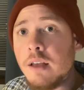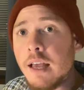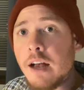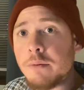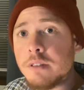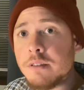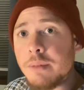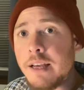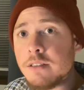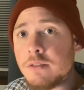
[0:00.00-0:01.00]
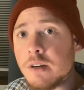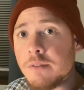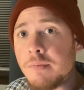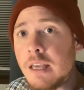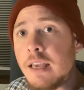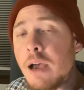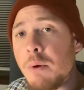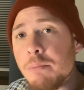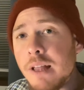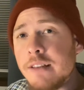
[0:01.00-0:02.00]
helps the plants grow. And when
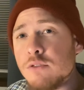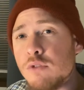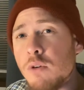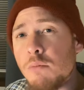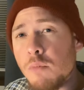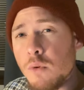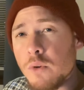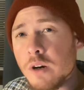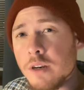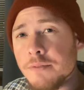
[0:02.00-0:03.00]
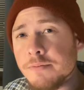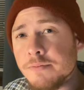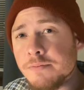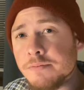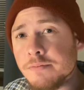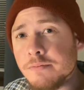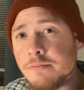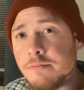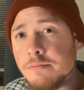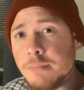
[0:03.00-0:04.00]
plants grow more,
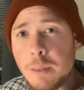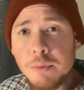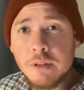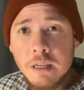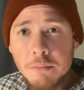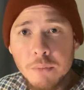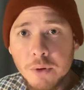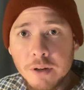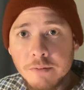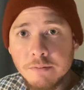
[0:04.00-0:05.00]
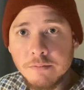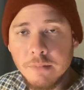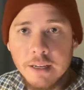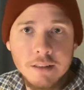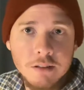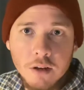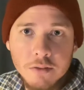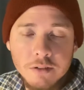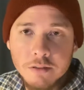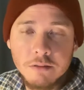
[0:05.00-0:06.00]
people eat more, and it
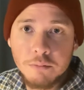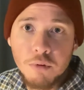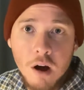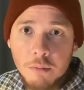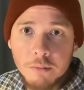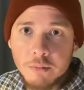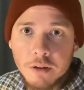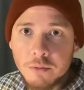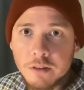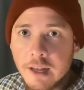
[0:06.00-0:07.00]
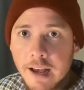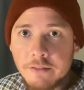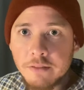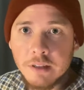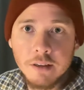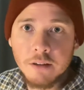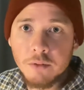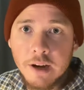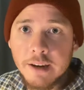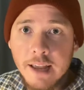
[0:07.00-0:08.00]
solves the problem that we're having
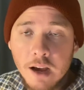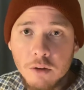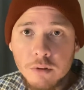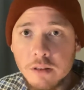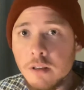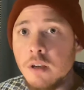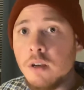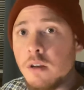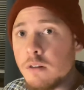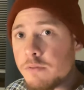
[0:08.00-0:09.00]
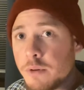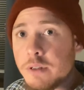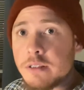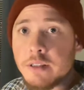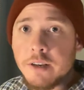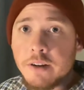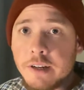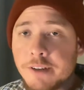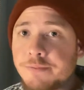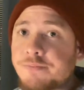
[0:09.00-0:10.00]
right now with food
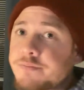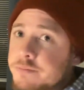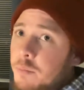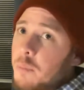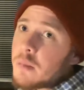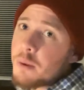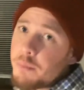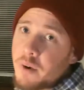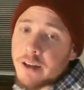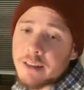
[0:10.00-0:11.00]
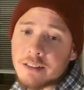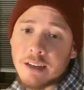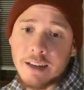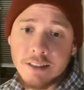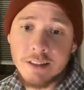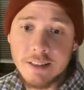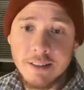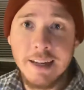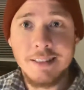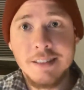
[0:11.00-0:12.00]
insecurity. But it's not just
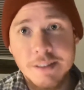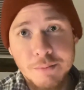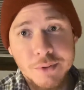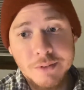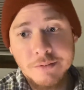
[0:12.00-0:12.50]
that simple,